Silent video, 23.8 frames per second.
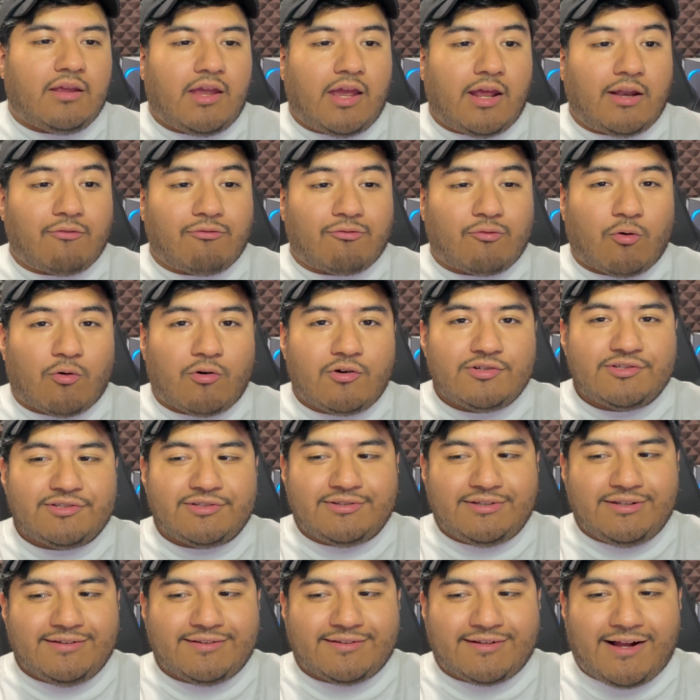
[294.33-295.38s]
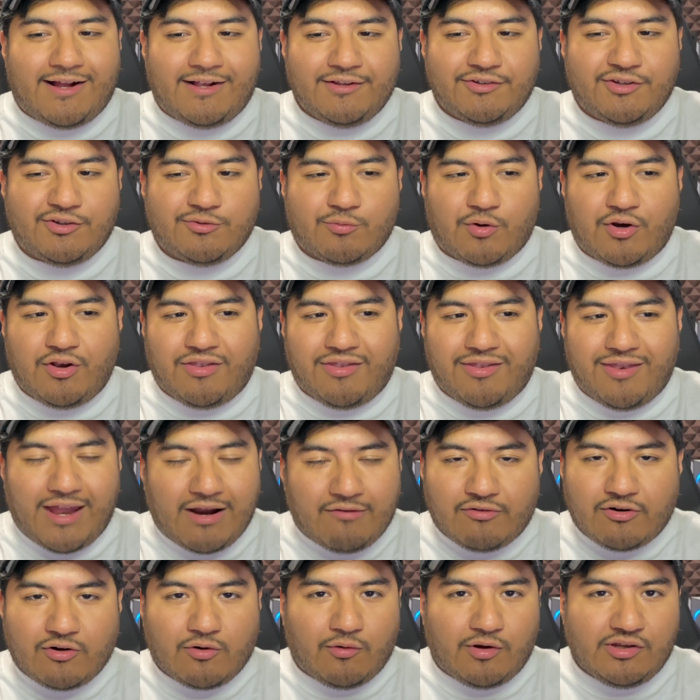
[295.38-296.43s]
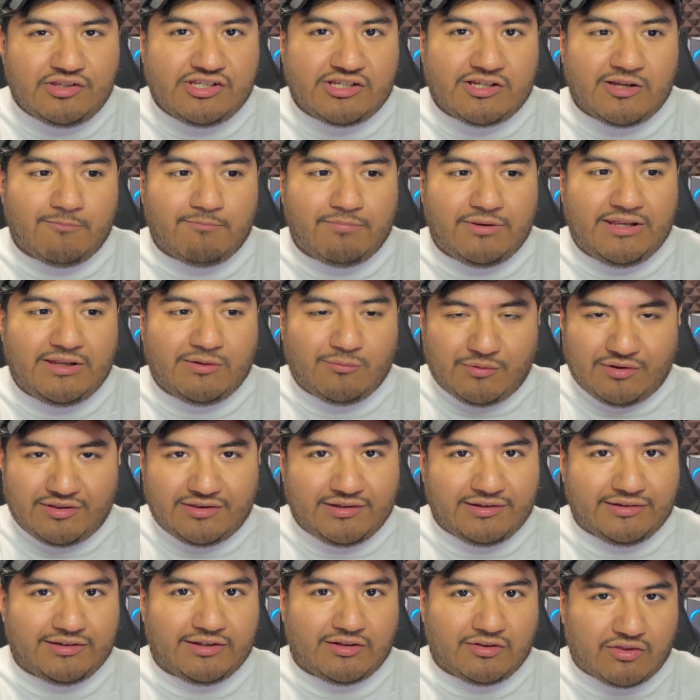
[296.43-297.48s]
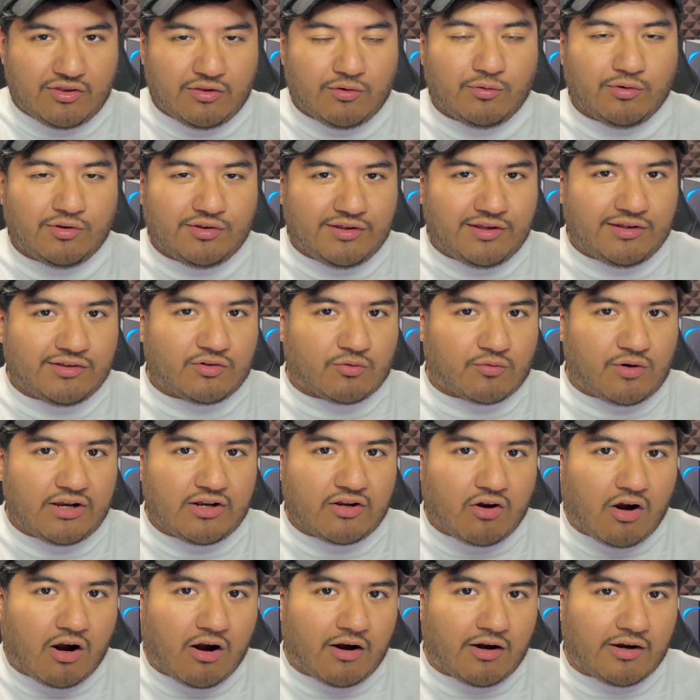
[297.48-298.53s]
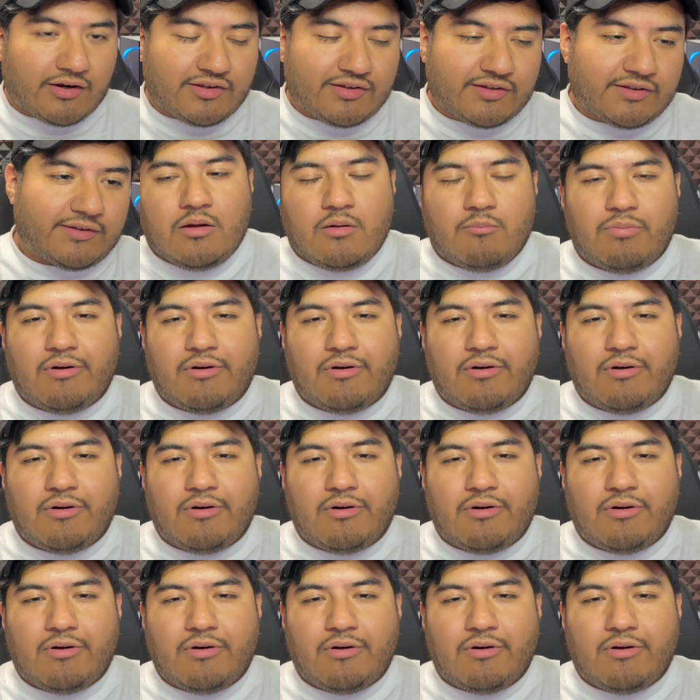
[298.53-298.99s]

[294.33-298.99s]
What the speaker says: and of course, these consoles were never going to compete with these enthusiast-grade cards,